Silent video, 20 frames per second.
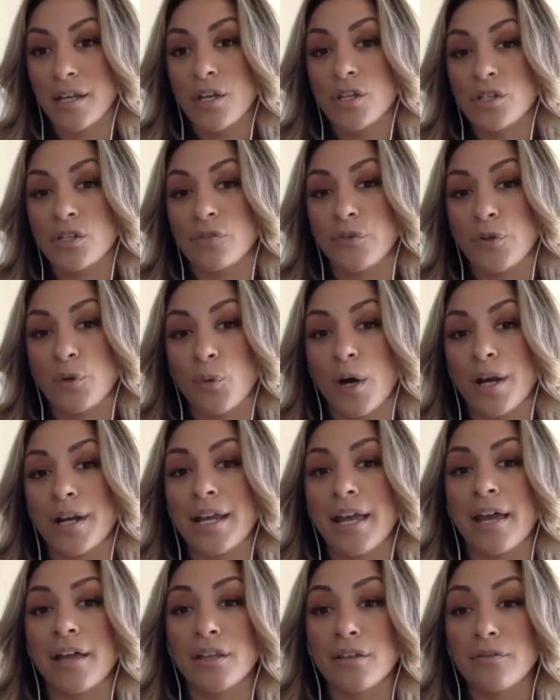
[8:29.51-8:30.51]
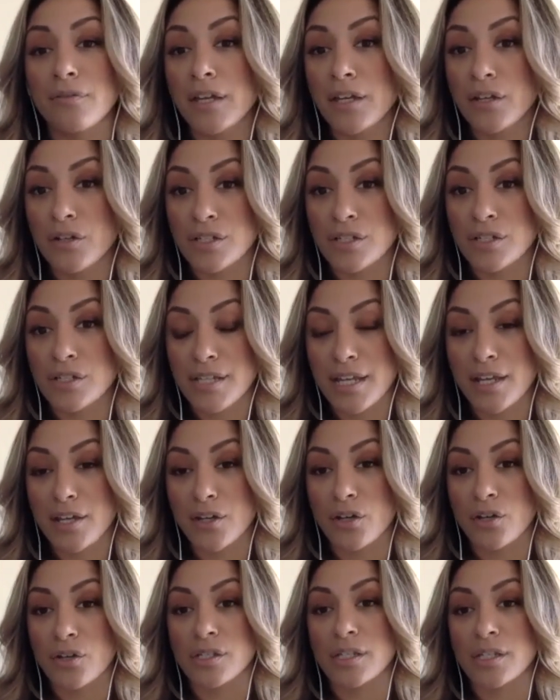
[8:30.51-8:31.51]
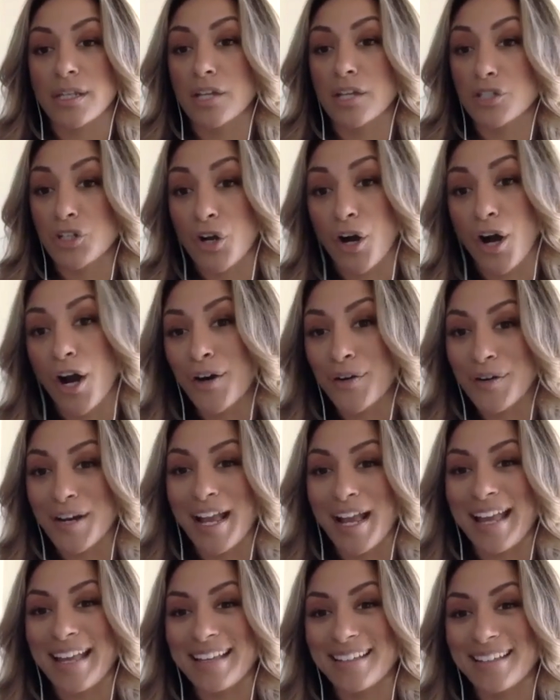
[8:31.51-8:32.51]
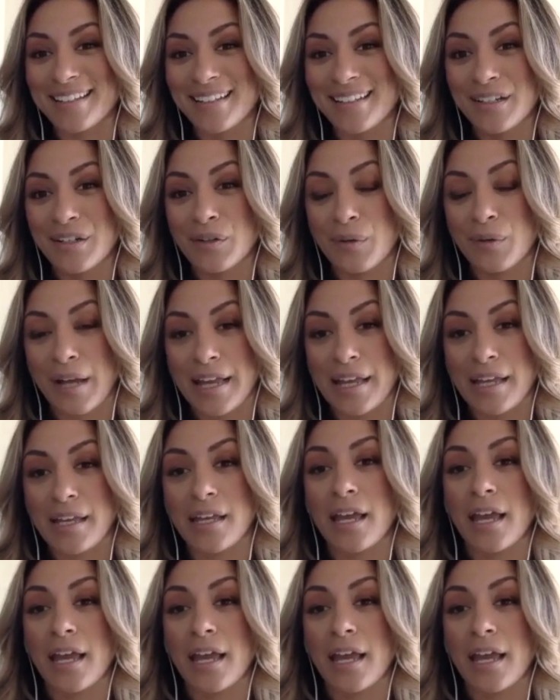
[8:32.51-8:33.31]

So if you want to elevate your sales, get your heart right, right?